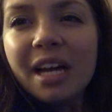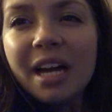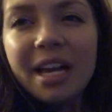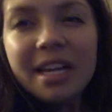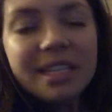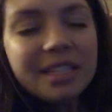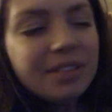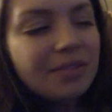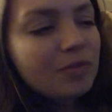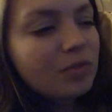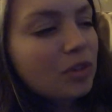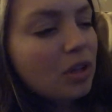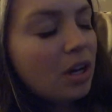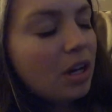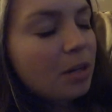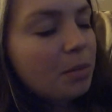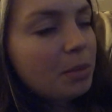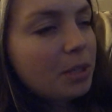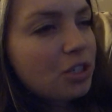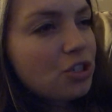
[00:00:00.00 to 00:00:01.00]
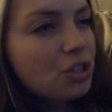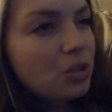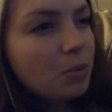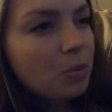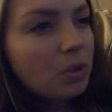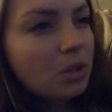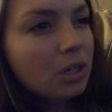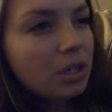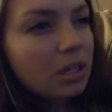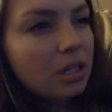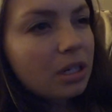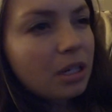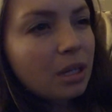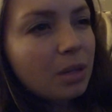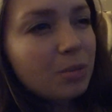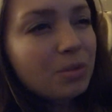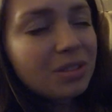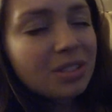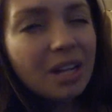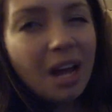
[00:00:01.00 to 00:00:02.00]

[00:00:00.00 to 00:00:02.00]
I didn't vlog much at work. I was